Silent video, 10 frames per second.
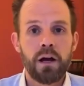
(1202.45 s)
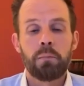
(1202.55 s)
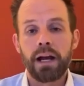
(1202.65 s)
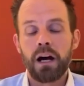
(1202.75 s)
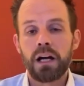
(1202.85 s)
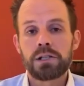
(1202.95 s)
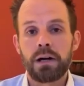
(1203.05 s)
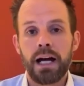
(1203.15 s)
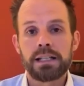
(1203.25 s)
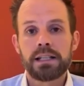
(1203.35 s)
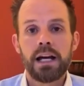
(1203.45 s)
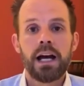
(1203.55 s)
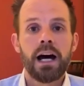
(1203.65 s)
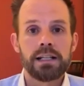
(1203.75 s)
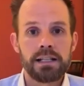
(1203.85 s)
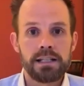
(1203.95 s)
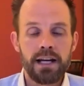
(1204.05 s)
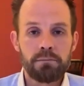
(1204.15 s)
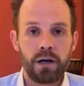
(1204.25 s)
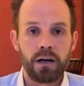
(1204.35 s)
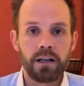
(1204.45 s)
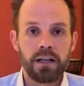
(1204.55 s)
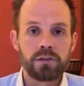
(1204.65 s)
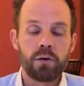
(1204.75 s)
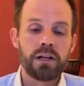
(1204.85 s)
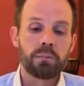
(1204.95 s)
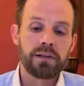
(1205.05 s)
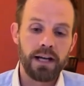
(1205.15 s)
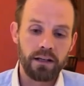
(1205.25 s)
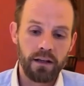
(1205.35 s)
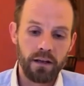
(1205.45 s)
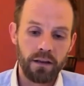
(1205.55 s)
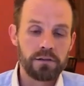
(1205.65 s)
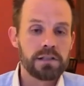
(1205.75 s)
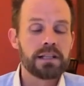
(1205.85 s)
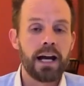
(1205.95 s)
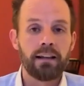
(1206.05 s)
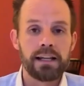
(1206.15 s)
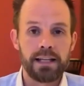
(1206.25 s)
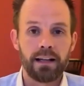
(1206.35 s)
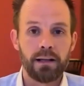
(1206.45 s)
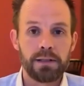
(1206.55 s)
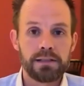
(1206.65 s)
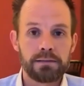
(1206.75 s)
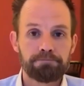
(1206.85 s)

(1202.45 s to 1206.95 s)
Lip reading: By contrast, a design mark is going to protect those stylized elements.